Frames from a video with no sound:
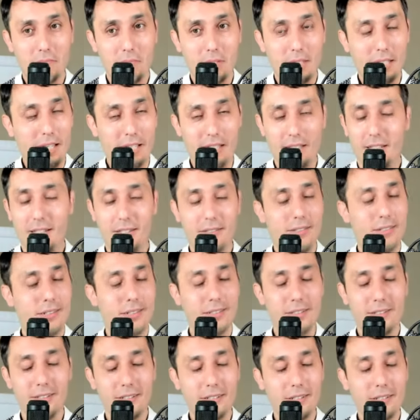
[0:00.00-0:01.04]
eh,
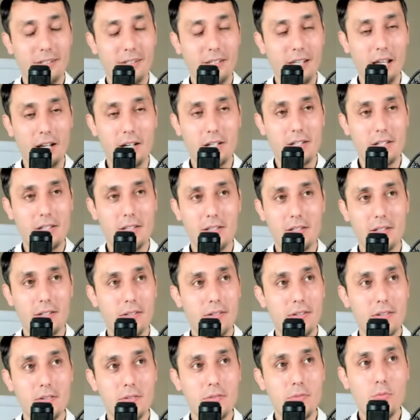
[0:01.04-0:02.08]
there's
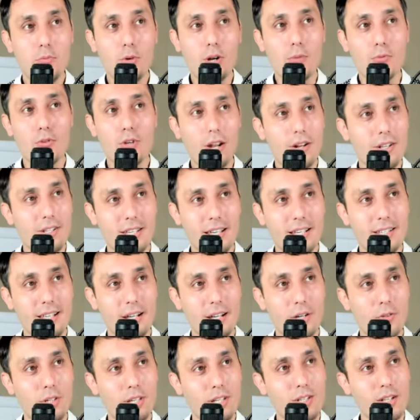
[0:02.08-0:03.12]
what I'm trying to say is
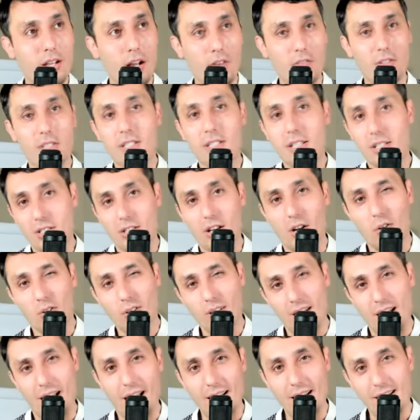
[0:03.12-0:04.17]
that you can obviously start on
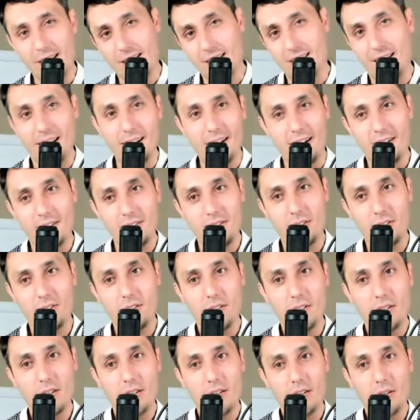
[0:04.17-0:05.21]
it as a side
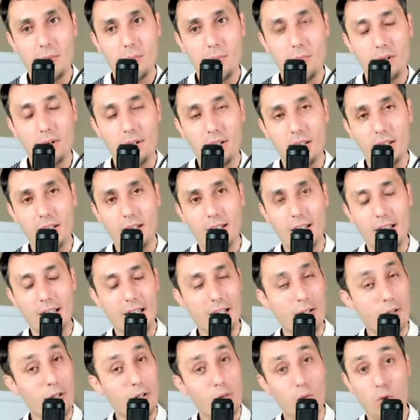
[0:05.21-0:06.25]
hustle, but
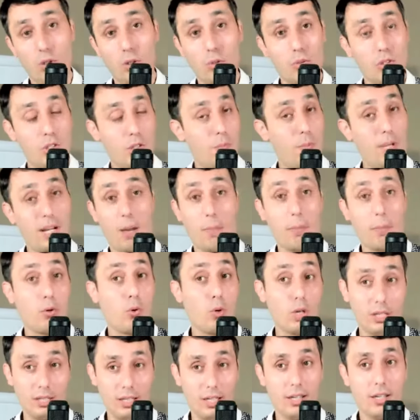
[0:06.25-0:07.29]
it, it will just pick up
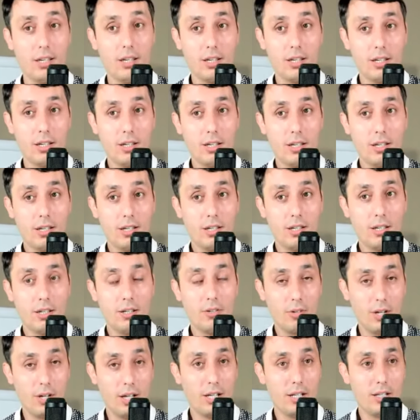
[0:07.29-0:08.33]
quickly
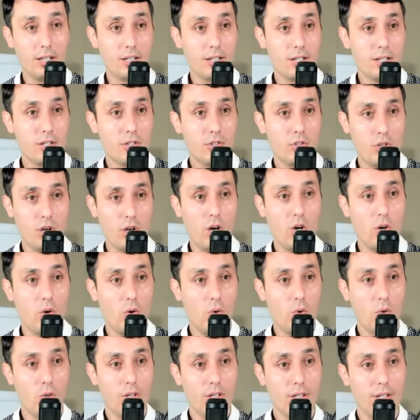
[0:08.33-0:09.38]
right?
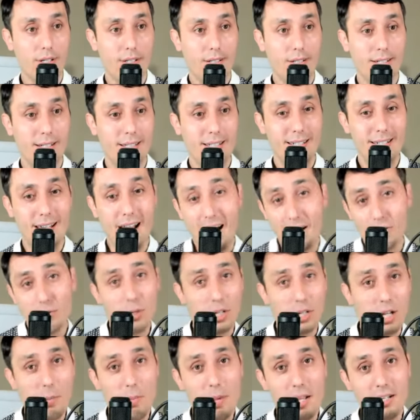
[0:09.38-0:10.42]
So not
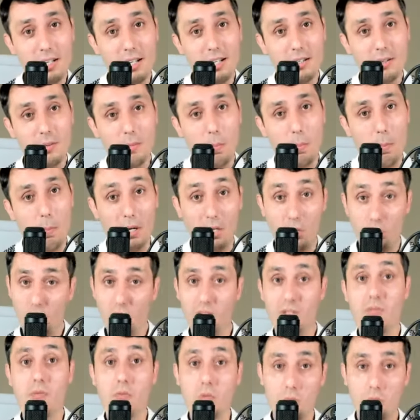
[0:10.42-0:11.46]
recommended, but you
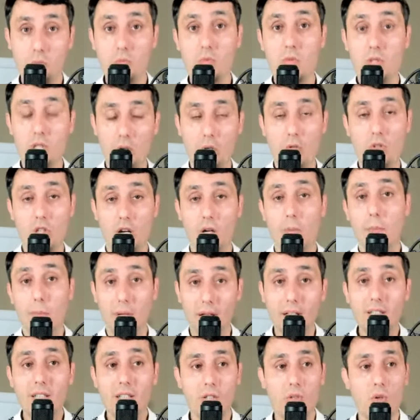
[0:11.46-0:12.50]
can you know start
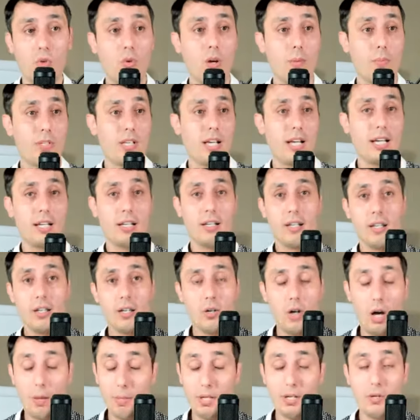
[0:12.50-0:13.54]
building your website.
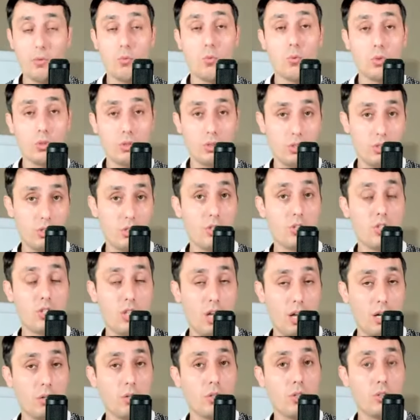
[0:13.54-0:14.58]
I mean,
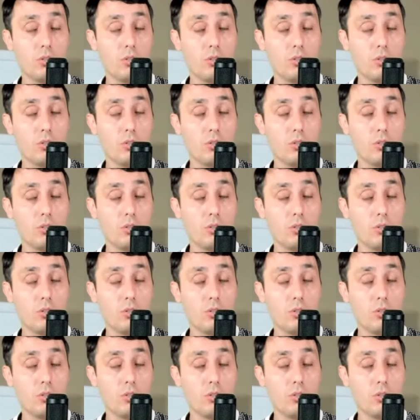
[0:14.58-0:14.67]
start